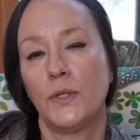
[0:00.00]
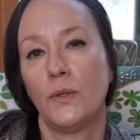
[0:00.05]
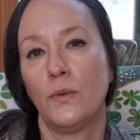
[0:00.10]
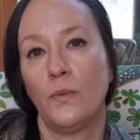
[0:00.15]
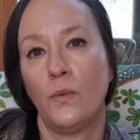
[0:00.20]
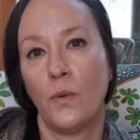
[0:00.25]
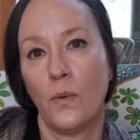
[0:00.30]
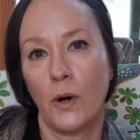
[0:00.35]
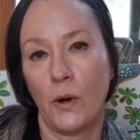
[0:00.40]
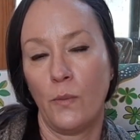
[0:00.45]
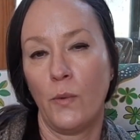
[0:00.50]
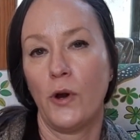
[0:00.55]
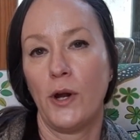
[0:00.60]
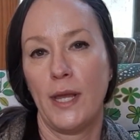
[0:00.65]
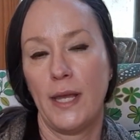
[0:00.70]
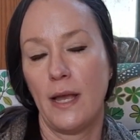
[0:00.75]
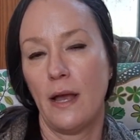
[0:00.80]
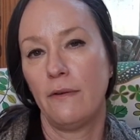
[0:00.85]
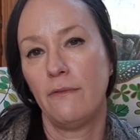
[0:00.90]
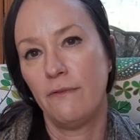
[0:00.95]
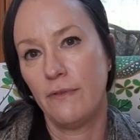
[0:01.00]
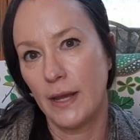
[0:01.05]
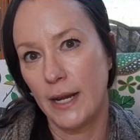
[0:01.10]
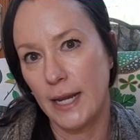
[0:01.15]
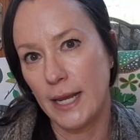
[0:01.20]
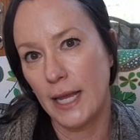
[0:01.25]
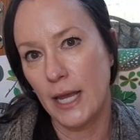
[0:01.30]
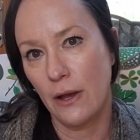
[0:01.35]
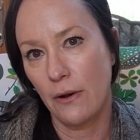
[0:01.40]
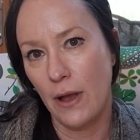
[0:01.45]
working on
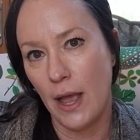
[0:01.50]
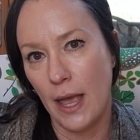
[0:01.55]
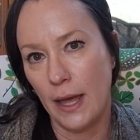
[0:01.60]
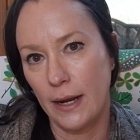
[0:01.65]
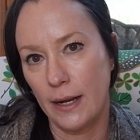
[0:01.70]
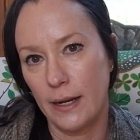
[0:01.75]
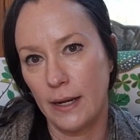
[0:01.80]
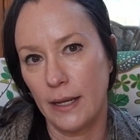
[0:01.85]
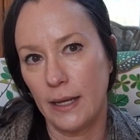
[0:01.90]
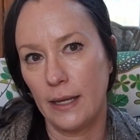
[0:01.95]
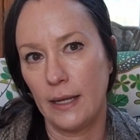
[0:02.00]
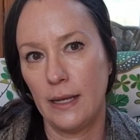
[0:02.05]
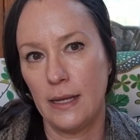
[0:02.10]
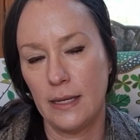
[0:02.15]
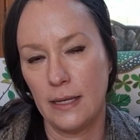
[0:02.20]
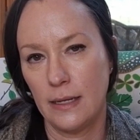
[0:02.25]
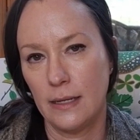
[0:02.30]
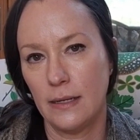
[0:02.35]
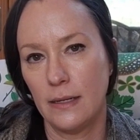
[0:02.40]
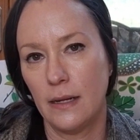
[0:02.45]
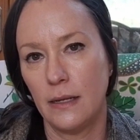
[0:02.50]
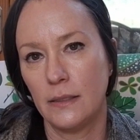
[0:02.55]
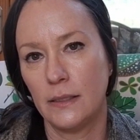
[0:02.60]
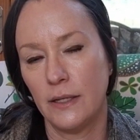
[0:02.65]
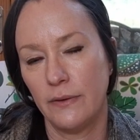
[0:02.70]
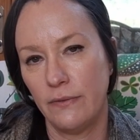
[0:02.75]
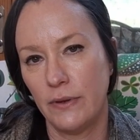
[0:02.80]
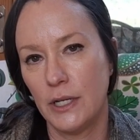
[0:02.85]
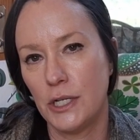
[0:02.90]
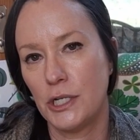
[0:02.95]
video editing in
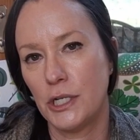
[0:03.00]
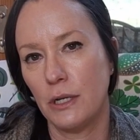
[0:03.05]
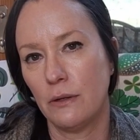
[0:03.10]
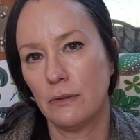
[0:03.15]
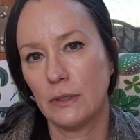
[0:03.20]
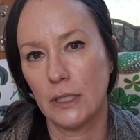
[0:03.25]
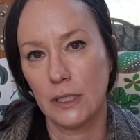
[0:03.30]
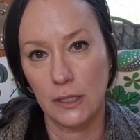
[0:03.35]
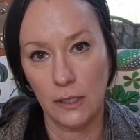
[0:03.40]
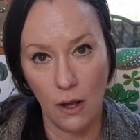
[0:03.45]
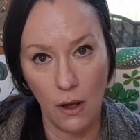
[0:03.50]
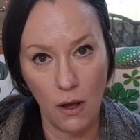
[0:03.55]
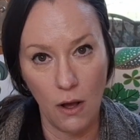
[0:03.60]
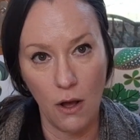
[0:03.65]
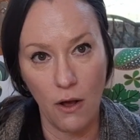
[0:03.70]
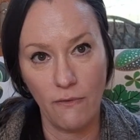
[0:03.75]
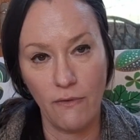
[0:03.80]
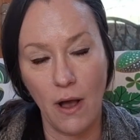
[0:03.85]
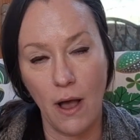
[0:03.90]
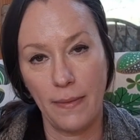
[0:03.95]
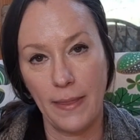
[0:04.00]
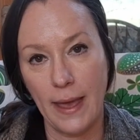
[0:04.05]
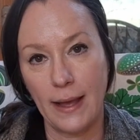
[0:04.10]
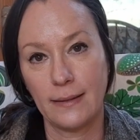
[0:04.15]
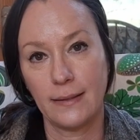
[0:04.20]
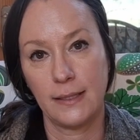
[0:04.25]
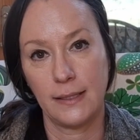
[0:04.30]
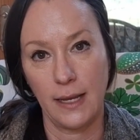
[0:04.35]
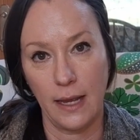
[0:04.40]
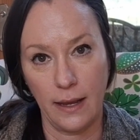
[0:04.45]
DaVinci Resolve on
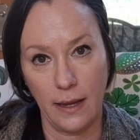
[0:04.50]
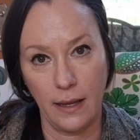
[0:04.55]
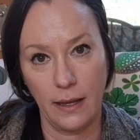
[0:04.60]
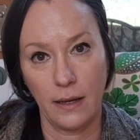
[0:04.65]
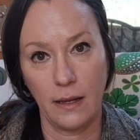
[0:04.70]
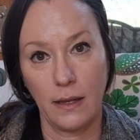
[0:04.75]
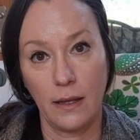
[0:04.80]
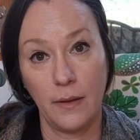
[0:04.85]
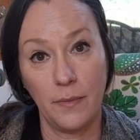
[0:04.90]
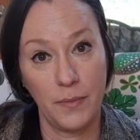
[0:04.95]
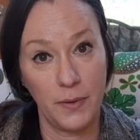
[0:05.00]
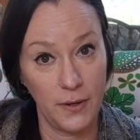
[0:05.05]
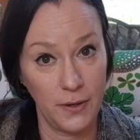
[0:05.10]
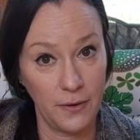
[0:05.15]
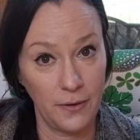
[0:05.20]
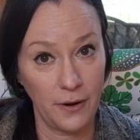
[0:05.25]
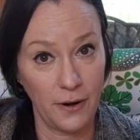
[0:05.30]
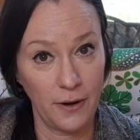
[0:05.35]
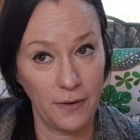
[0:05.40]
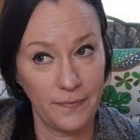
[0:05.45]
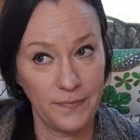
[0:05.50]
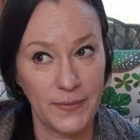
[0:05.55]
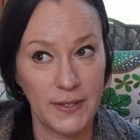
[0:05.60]
that second computer.